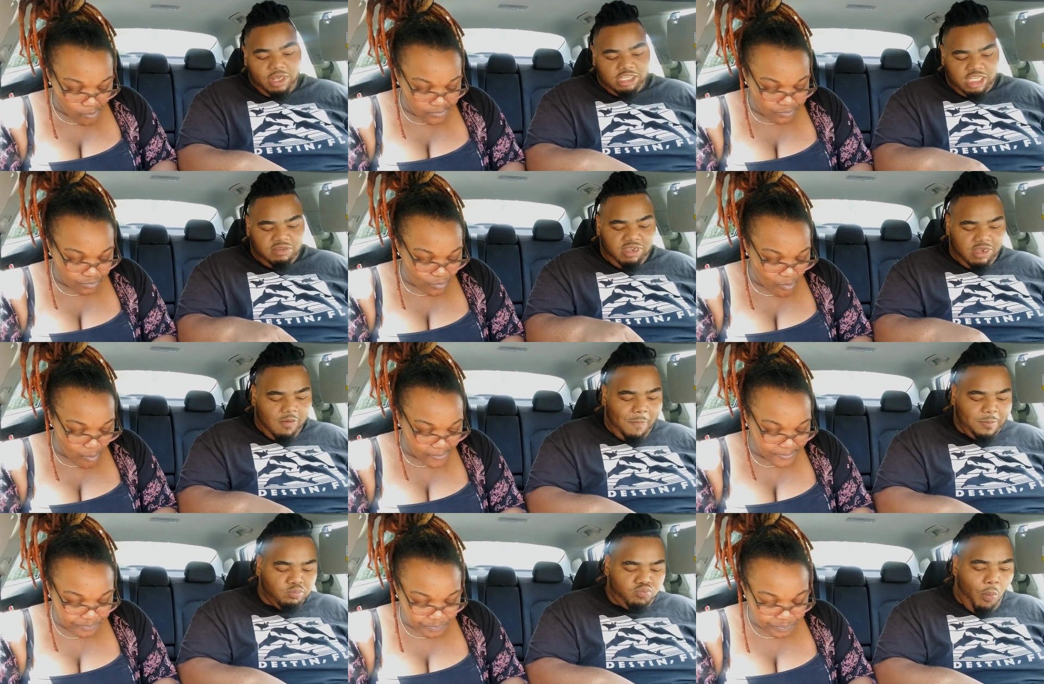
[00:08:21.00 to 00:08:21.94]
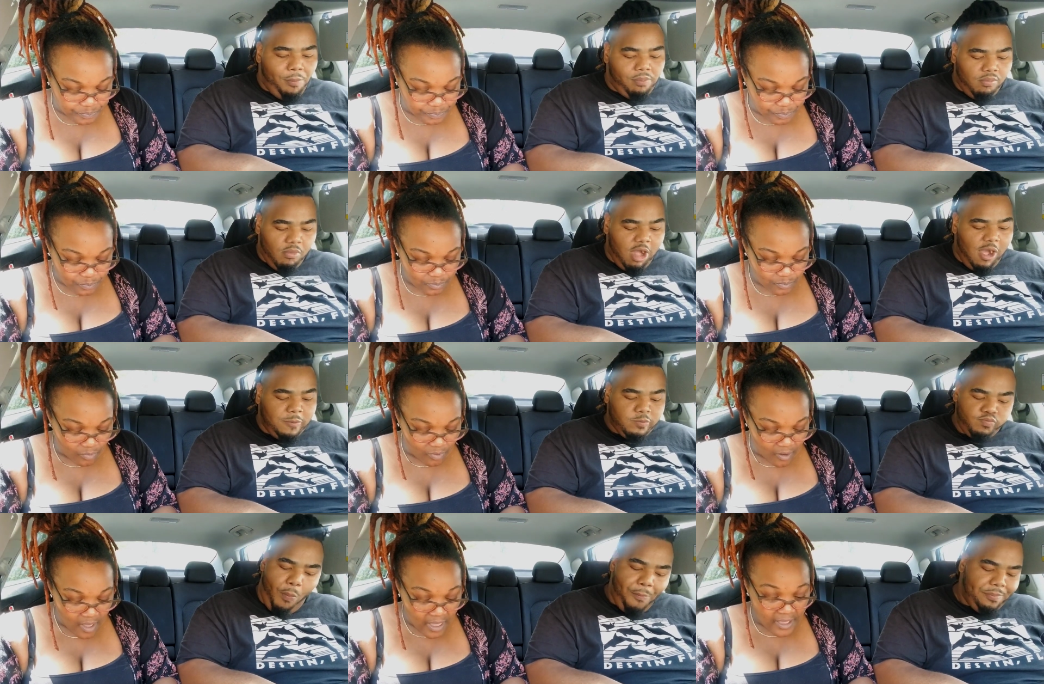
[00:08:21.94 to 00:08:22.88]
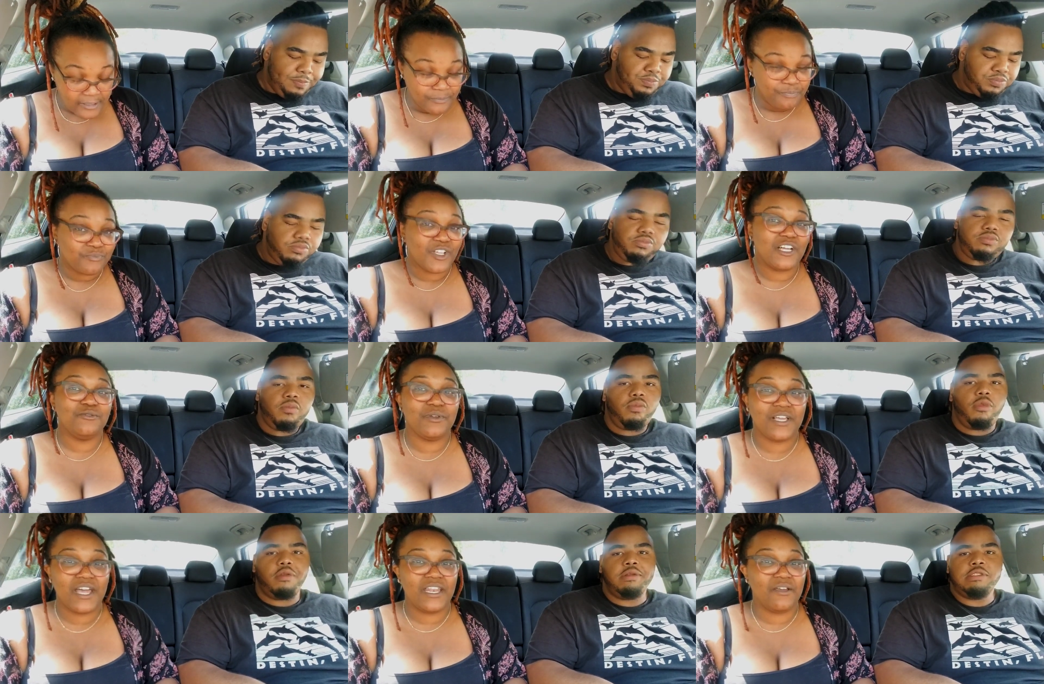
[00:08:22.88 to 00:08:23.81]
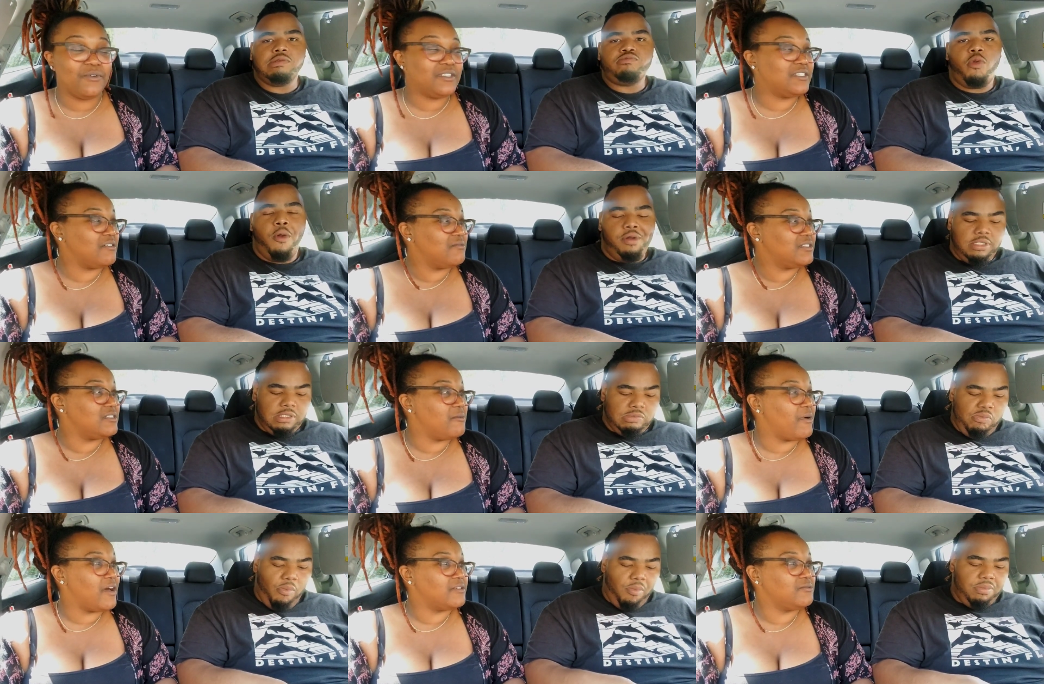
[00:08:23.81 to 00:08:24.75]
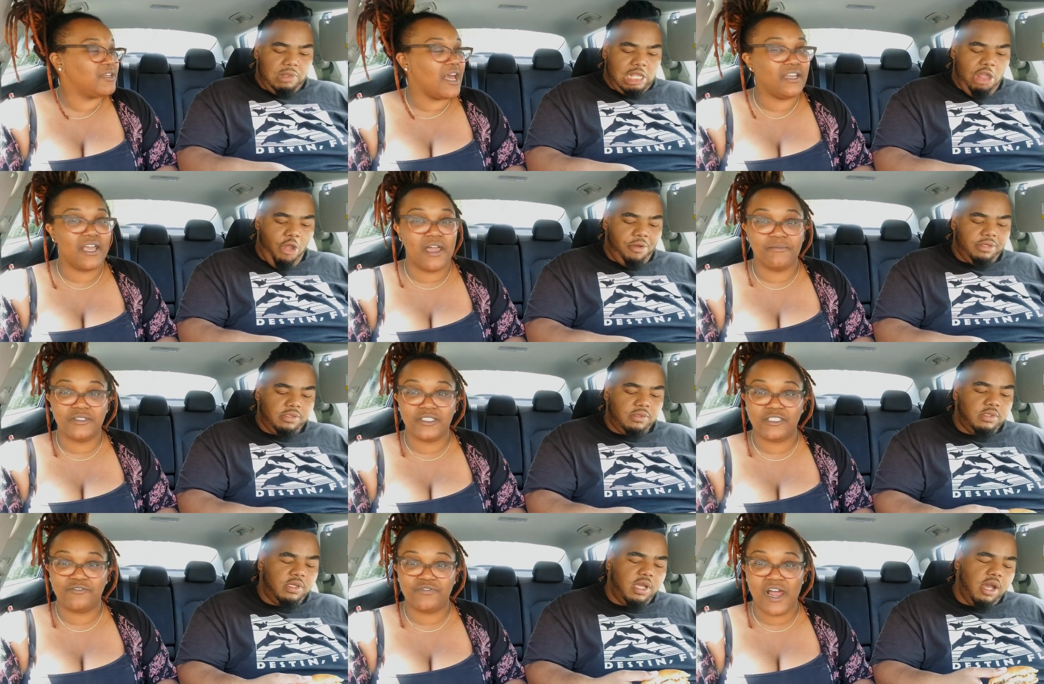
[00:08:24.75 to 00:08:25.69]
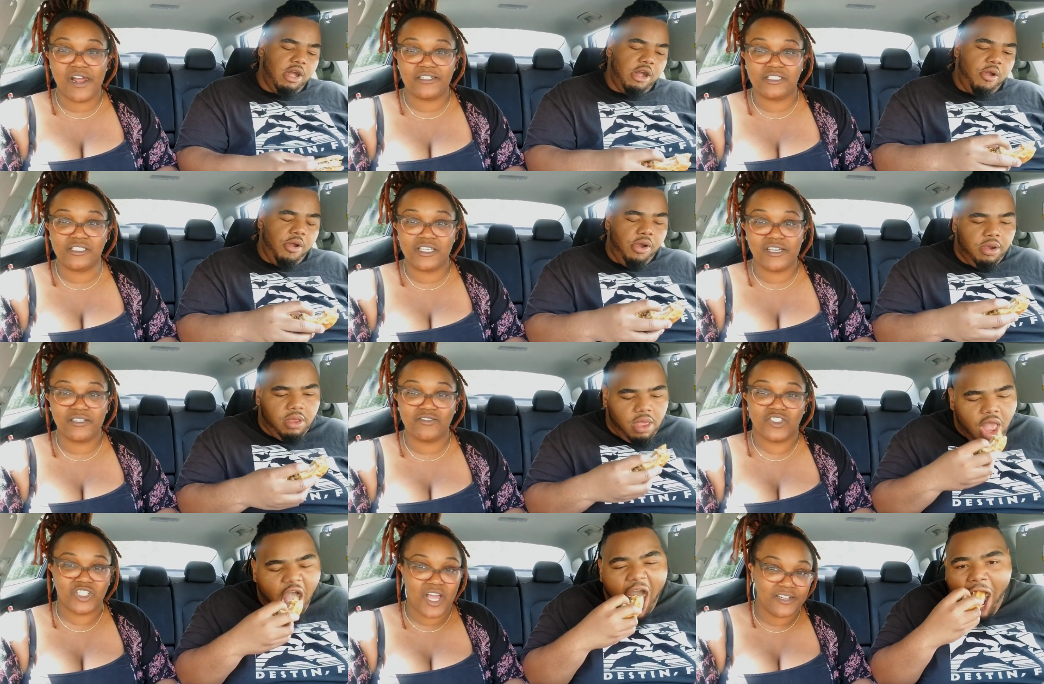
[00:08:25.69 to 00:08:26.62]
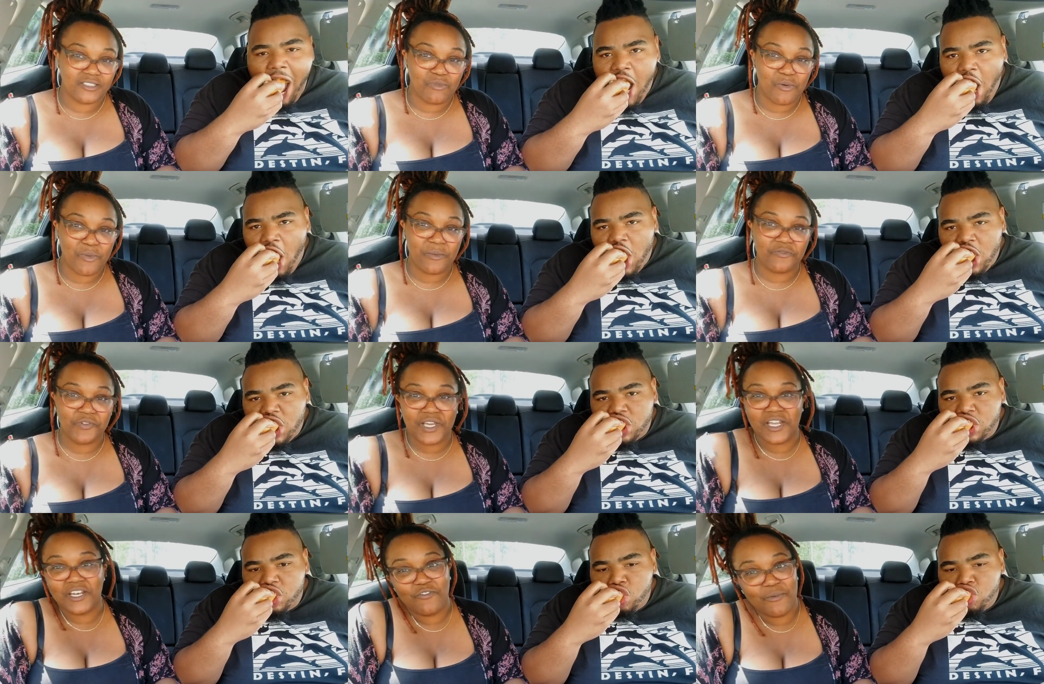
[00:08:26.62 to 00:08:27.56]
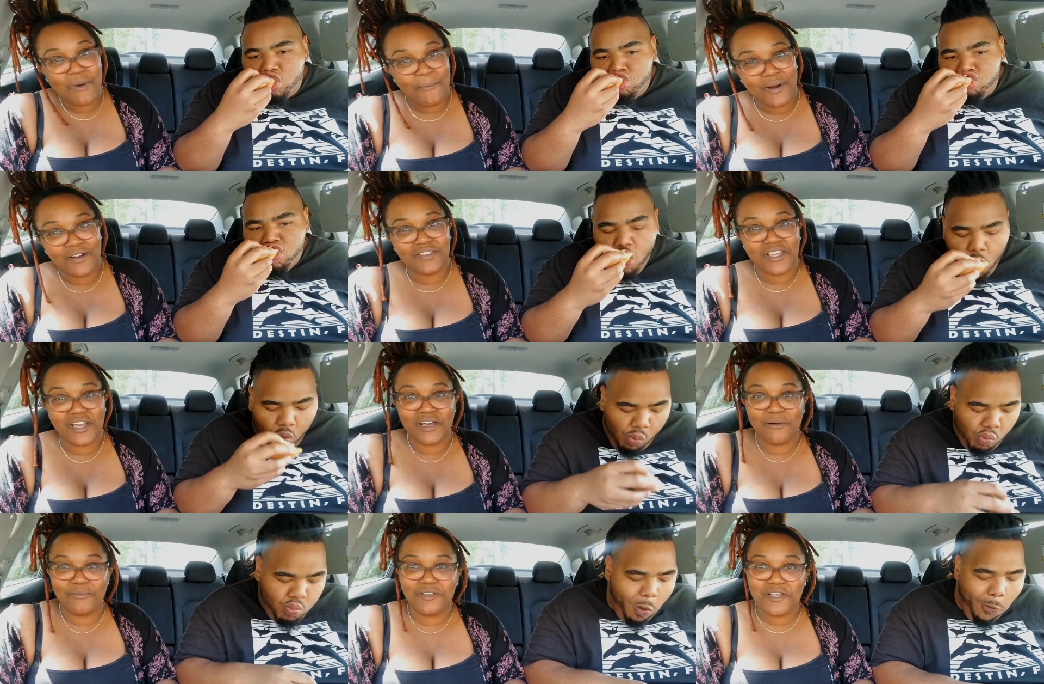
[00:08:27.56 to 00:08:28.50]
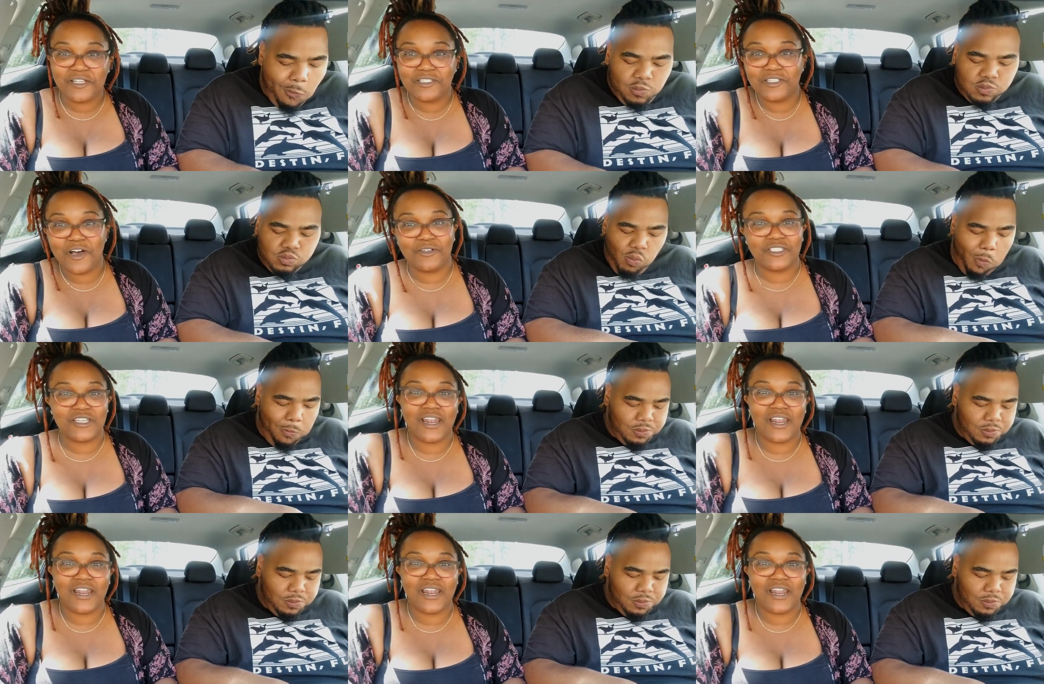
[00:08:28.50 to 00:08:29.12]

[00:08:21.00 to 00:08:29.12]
Speaker 1: TV. But
Speaker 2: Cause we got that. What's that? What's that, boss? We got the Amazon yeah. Fire Stick. Shout out to my mom for getting it for my birthday a couple years ago. And shout